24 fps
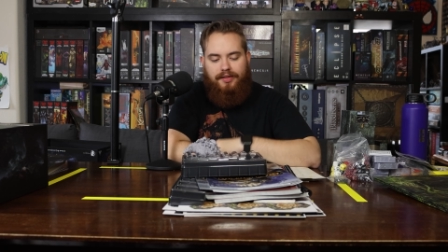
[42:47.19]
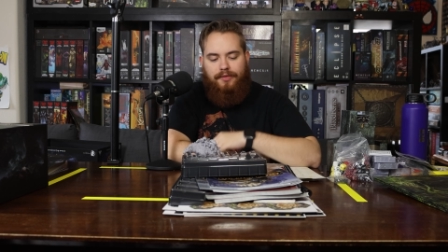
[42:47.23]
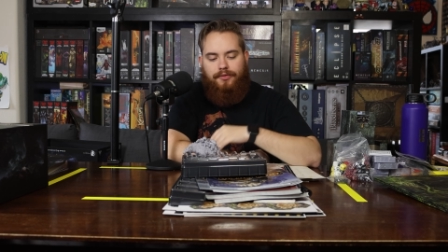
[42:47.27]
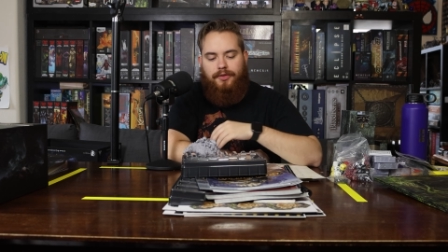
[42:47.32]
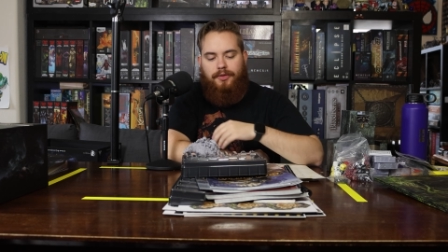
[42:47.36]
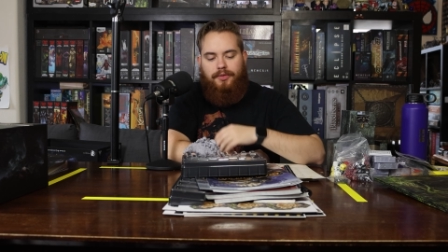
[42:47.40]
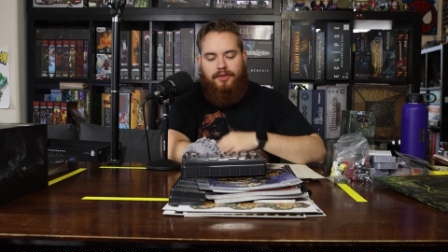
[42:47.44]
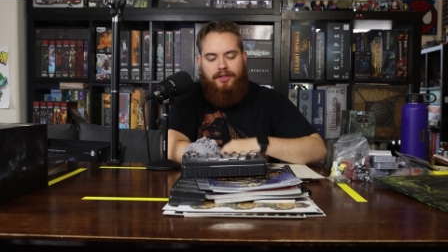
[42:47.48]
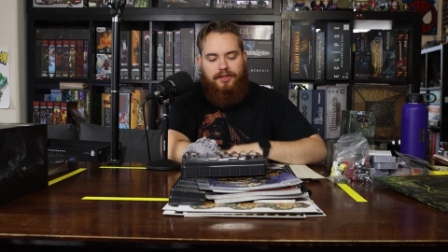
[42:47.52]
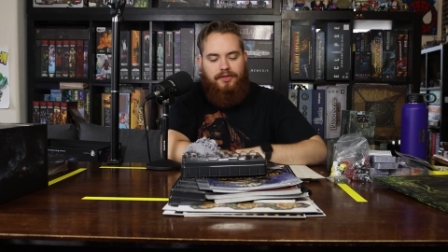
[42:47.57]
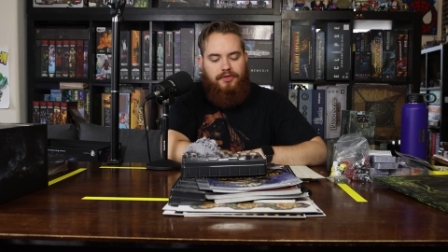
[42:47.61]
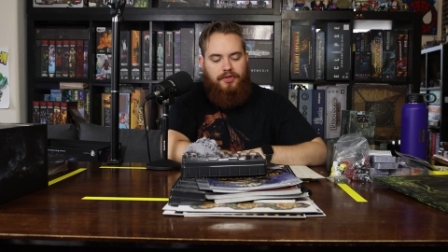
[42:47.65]
If
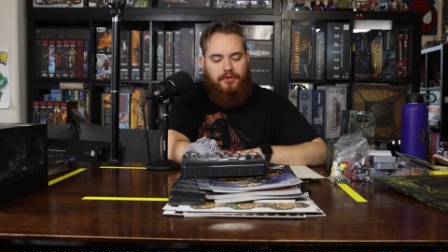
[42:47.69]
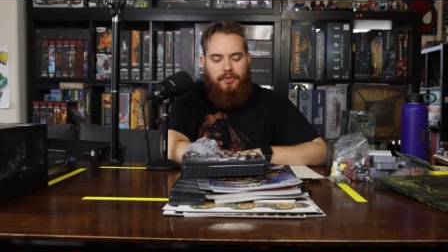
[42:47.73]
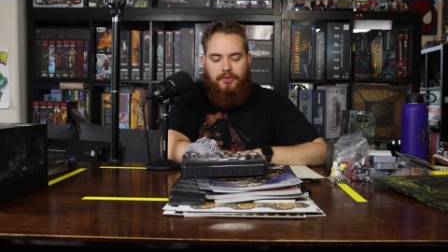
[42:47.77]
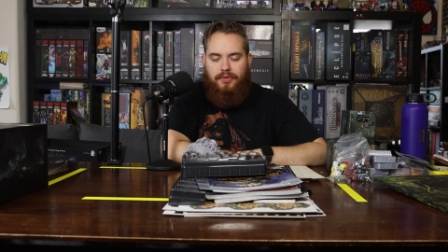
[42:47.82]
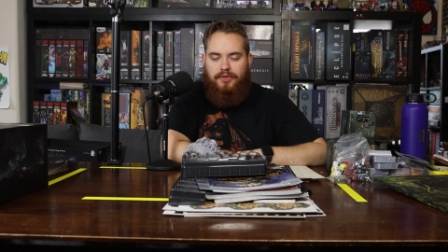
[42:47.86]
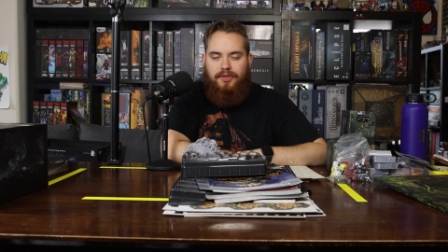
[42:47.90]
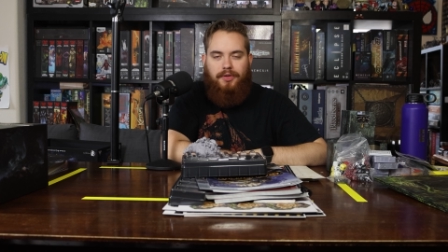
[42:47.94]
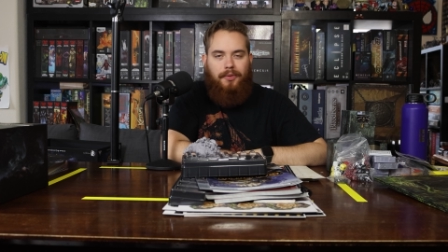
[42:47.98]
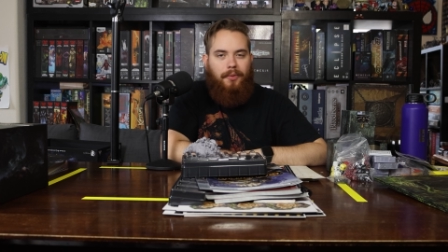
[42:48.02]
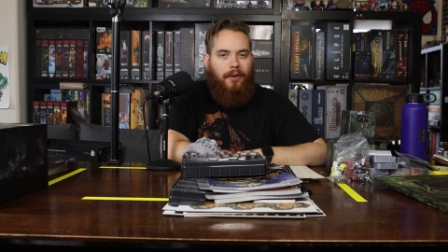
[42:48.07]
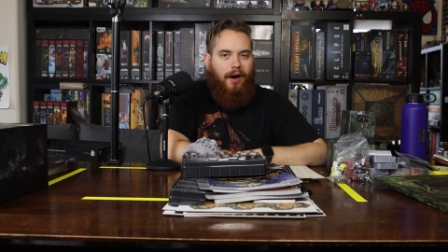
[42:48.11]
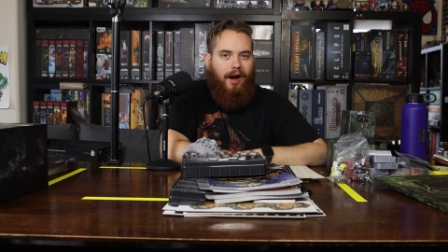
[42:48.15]
you did
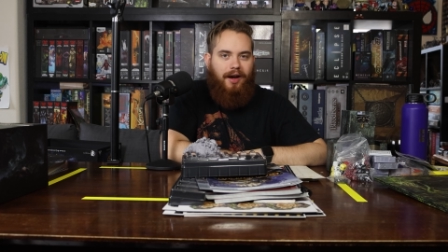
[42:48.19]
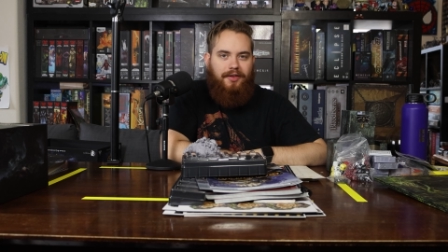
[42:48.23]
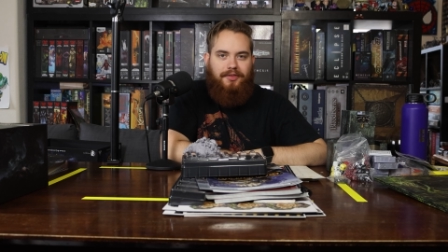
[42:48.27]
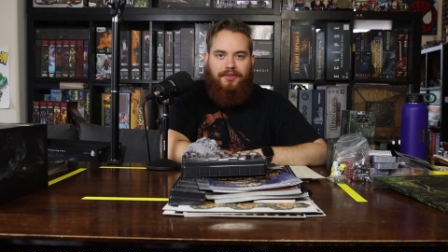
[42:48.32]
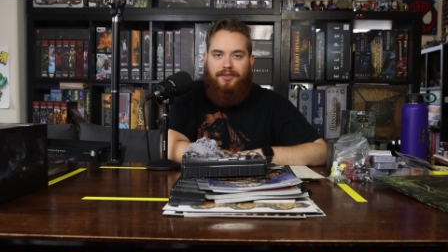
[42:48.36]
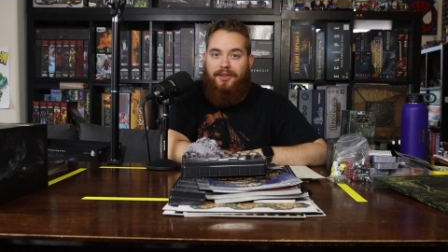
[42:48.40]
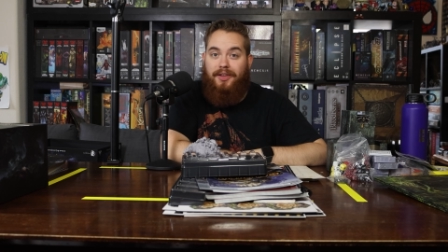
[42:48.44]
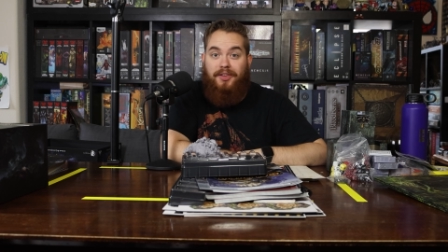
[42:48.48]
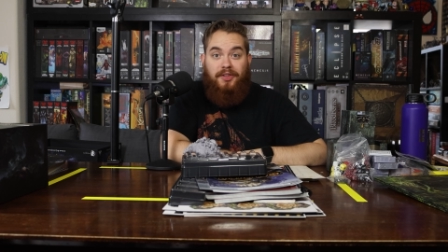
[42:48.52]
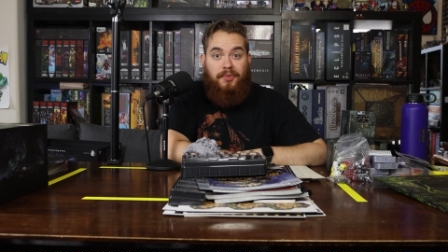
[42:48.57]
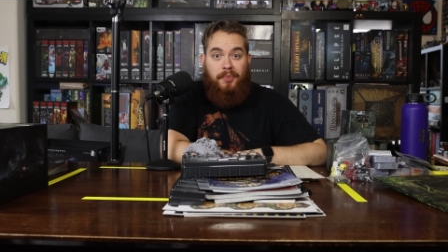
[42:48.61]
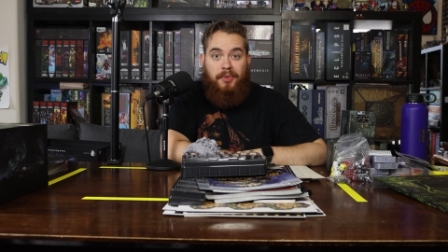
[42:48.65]
choose to
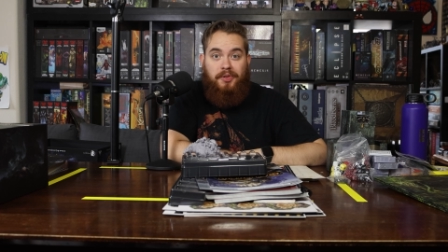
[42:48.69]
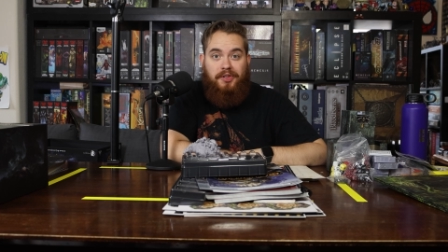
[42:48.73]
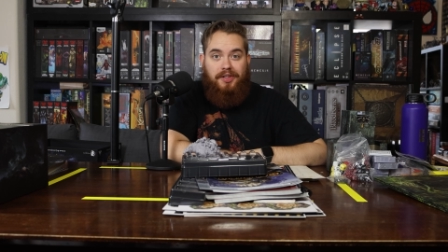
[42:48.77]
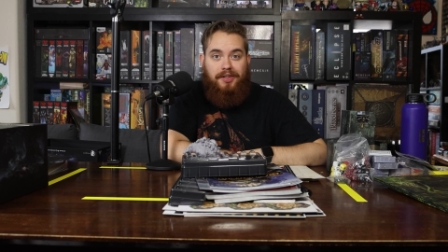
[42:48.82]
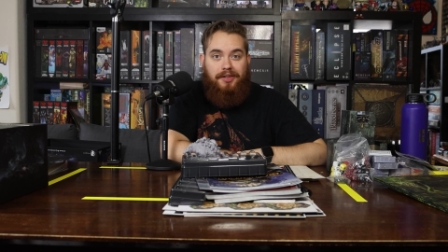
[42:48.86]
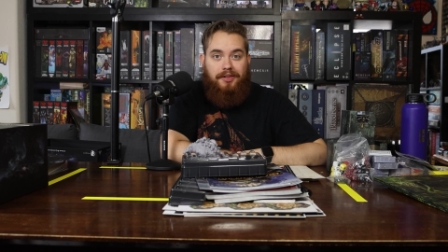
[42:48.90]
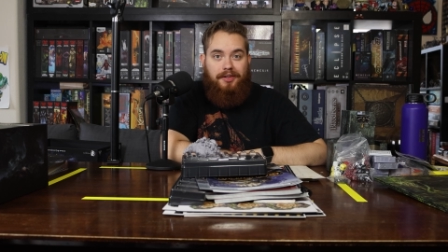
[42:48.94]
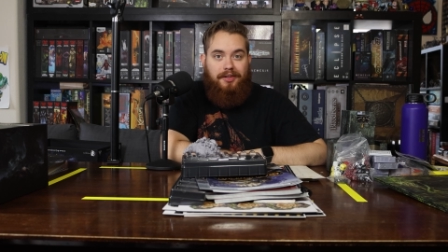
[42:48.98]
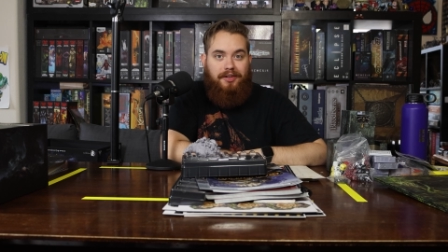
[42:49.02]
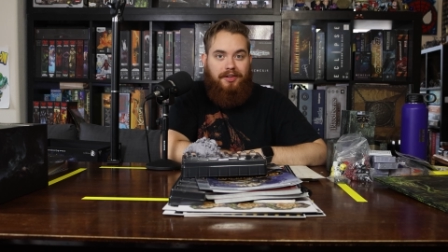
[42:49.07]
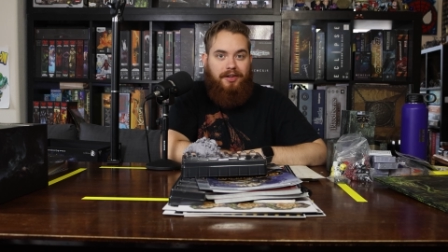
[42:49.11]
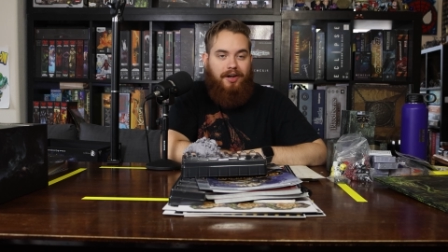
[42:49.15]
watch this
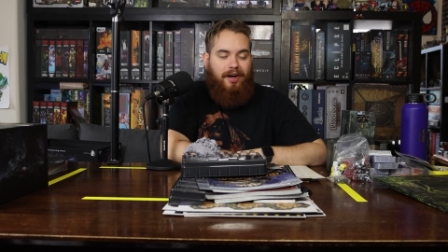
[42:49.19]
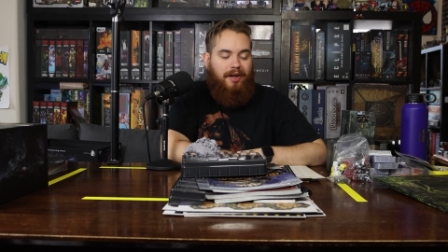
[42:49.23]
particular